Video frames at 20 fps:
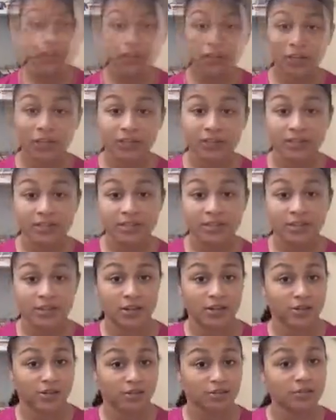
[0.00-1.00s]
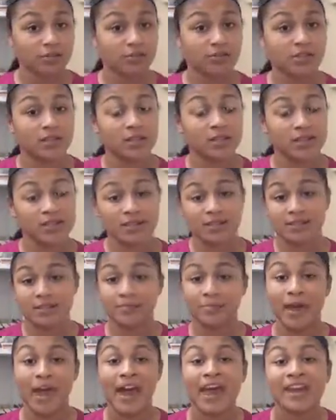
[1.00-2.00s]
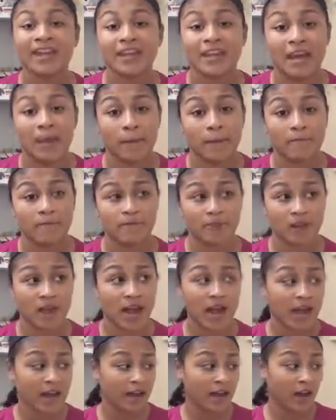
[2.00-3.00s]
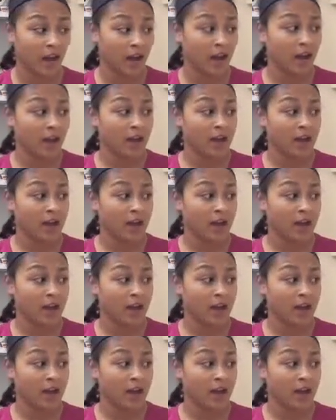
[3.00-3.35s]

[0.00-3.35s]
Nicholas starts using this pet name for Etta,